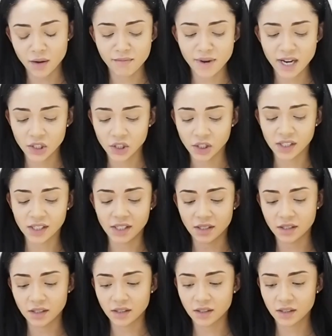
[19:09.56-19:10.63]
imagine
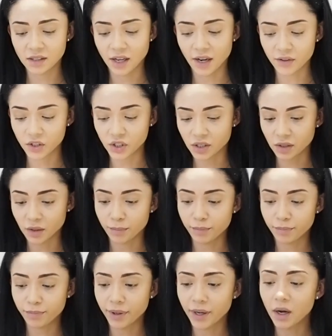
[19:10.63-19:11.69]
is Sarah Jessica
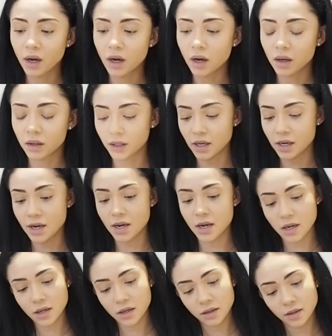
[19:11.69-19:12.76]

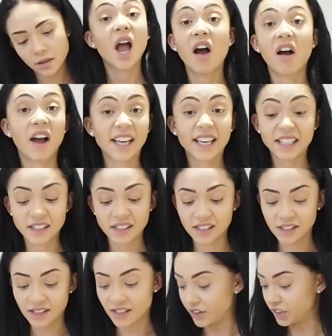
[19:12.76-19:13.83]
Parker. I guess this
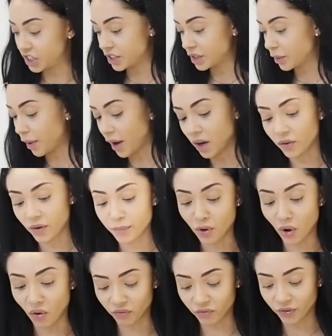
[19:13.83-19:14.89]
is Sarah Jessica Parker, I'm
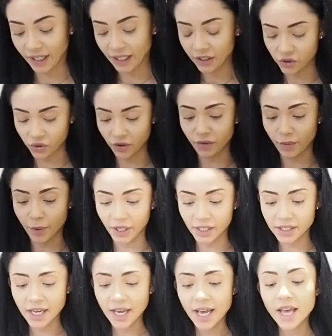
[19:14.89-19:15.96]
not really sure if I'm
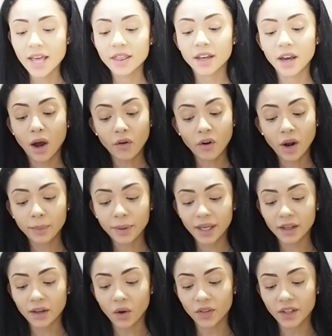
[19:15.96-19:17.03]
honest. The
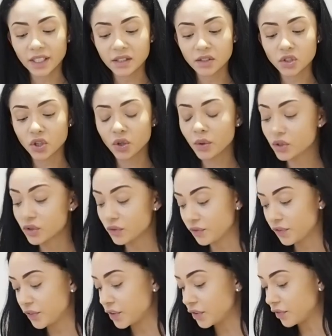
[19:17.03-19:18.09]
RRP on these is
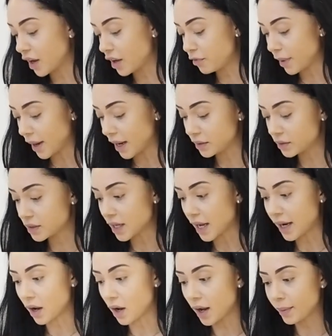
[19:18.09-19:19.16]
£255
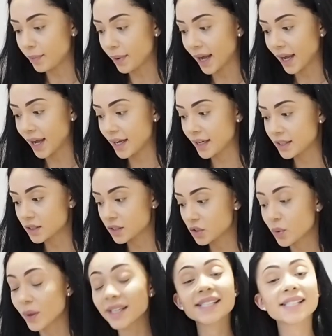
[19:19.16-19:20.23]
and I paid
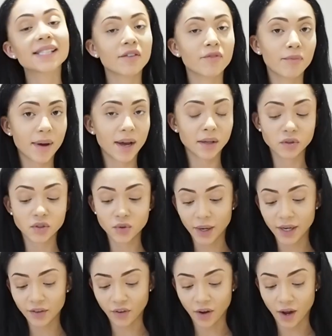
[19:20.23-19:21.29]

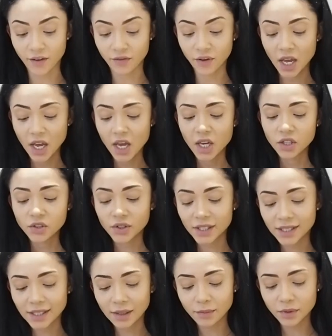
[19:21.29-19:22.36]
£27.25. So
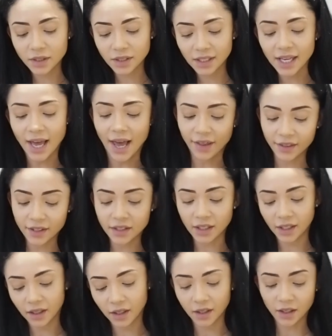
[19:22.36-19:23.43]
this seems, yeah, there's
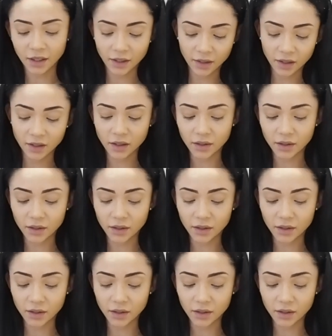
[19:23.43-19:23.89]
like a